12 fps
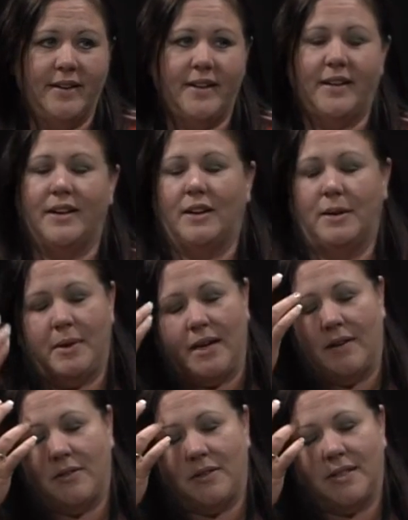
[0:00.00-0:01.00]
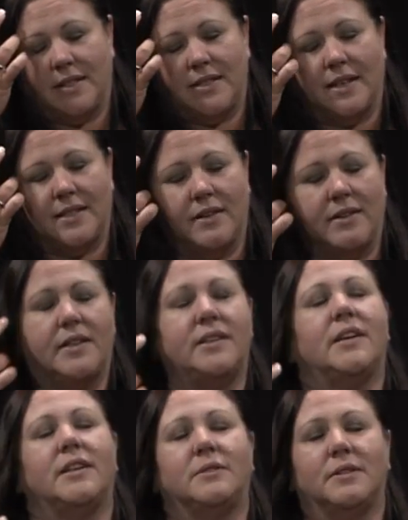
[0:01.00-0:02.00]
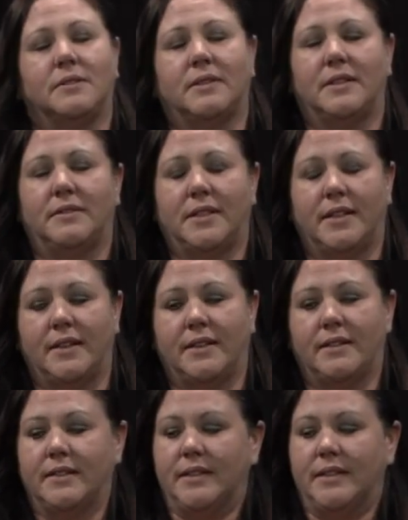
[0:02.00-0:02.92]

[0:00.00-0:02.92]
You know, I mean, afterwards I sat down and I talked with one of the,